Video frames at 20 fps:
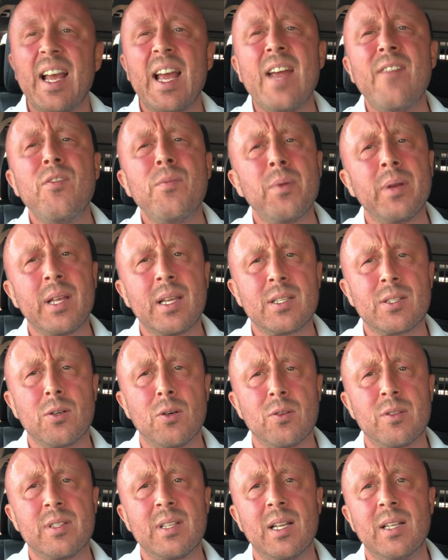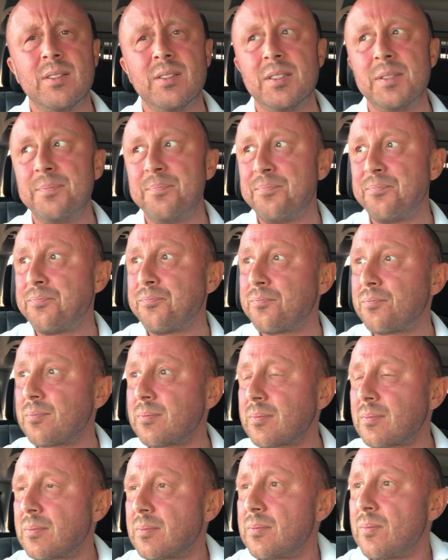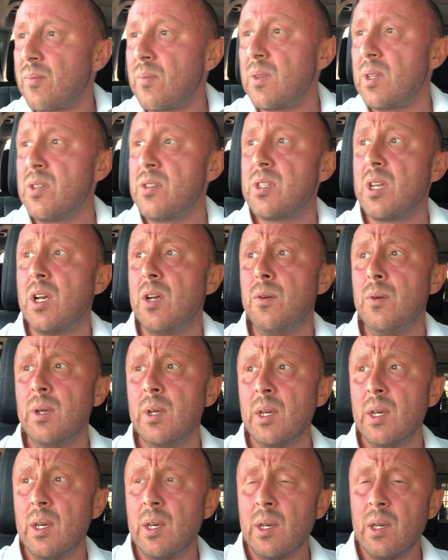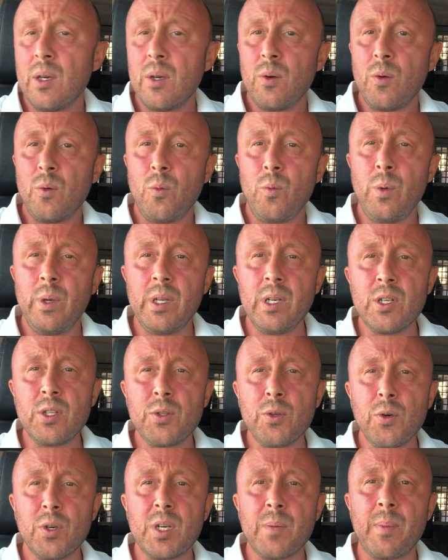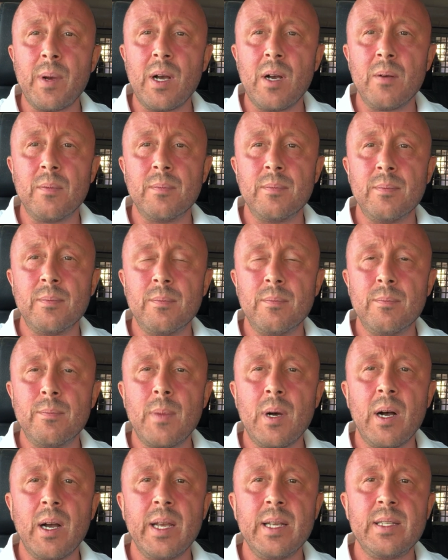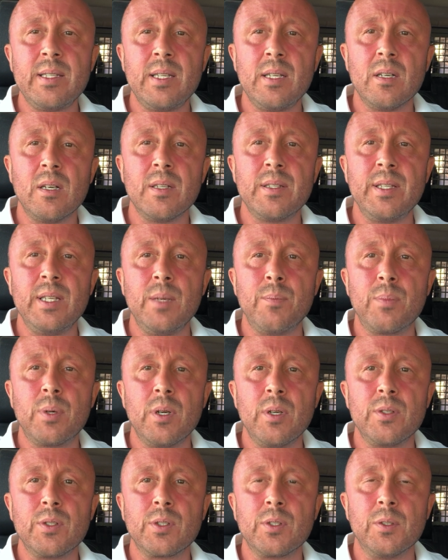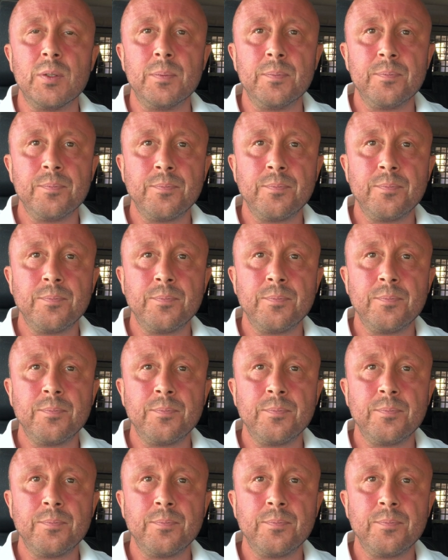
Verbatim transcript: Everybody gets gold standard. So we're going to talk about my TRT protocol.